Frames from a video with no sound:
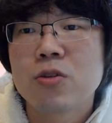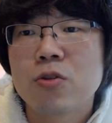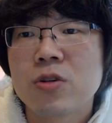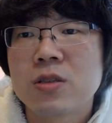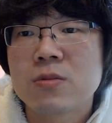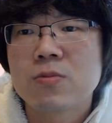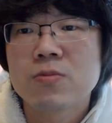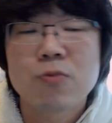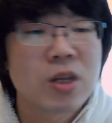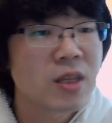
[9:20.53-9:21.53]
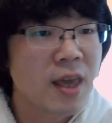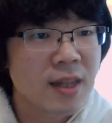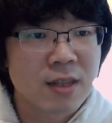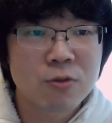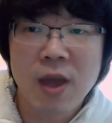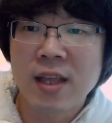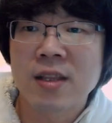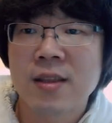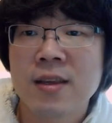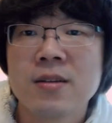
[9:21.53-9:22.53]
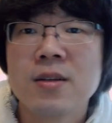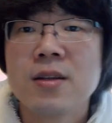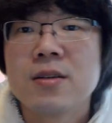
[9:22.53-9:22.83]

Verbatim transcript: You know, it's, white cannot do anything.